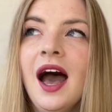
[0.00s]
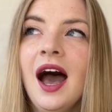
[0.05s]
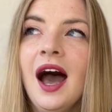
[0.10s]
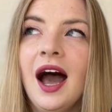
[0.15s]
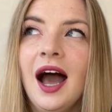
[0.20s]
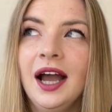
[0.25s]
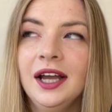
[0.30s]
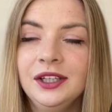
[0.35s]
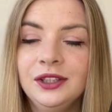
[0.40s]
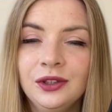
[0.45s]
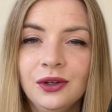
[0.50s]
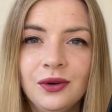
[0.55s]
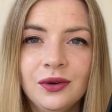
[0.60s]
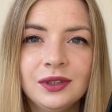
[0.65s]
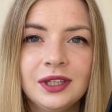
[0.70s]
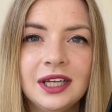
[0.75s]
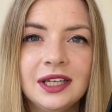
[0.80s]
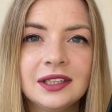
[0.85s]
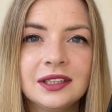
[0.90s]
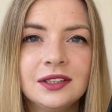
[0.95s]
I know
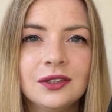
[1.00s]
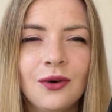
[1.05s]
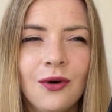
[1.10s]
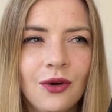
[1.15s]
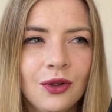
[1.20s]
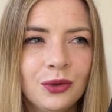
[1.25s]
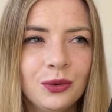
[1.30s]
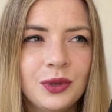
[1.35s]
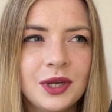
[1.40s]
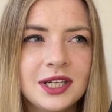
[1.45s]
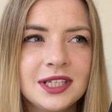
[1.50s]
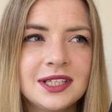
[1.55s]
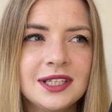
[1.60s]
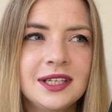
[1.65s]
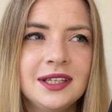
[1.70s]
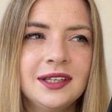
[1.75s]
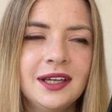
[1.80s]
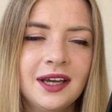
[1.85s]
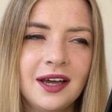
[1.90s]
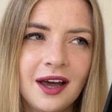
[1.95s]
that always
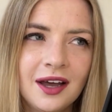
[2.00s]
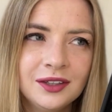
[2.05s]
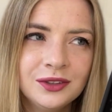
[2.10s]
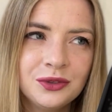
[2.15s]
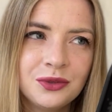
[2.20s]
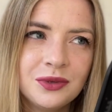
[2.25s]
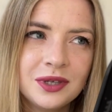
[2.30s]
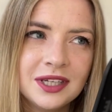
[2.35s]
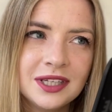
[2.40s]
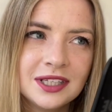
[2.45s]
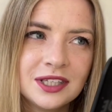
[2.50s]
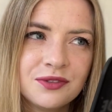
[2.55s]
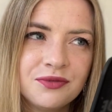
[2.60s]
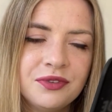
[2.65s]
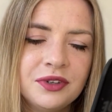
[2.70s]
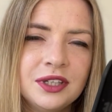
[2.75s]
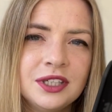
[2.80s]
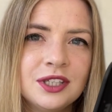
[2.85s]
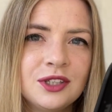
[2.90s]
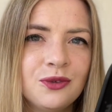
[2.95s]
in the countries
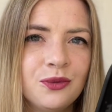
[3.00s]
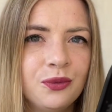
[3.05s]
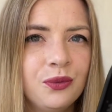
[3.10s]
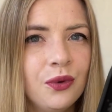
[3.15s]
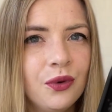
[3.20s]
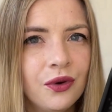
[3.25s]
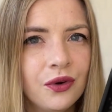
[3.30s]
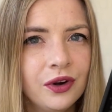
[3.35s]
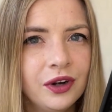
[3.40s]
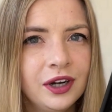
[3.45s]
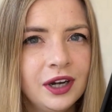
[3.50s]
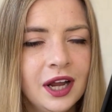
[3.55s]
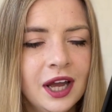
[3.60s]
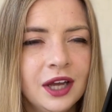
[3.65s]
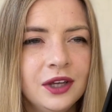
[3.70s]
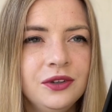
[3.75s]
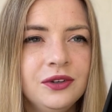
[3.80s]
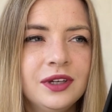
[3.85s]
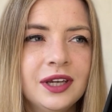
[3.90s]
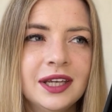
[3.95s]
where is war,
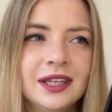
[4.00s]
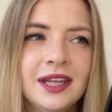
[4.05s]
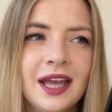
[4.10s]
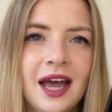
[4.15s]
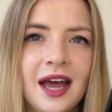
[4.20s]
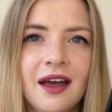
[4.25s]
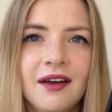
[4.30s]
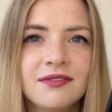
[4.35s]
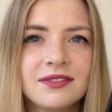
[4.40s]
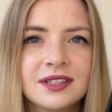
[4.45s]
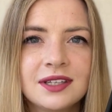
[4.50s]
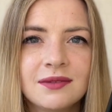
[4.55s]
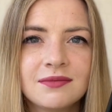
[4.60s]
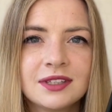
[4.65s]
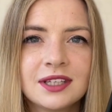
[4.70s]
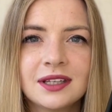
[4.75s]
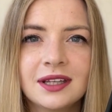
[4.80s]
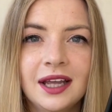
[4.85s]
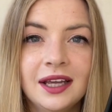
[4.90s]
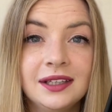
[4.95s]
you can have
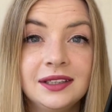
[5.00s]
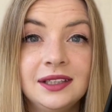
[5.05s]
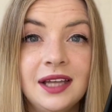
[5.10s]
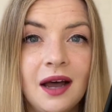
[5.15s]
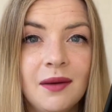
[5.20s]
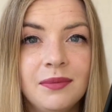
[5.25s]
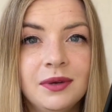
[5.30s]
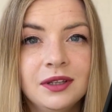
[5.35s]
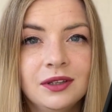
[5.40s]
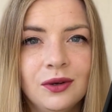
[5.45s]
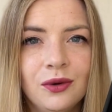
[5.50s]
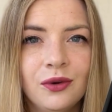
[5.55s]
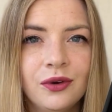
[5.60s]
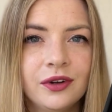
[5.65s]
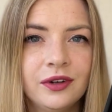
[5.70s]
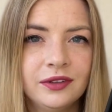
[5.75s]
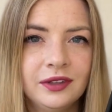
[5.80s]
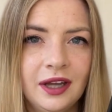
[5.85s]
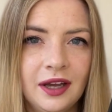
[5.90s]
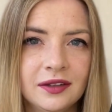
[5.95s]
something like double
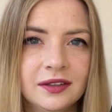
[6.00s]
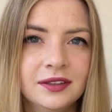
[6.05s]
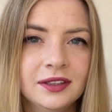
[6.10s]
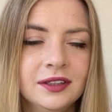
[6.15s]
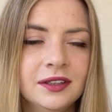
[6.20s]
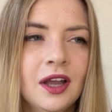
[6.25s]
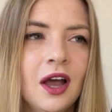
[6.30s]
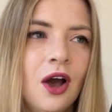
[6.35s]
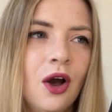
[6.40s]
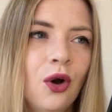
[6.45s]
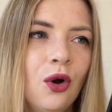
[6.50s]
or nothing.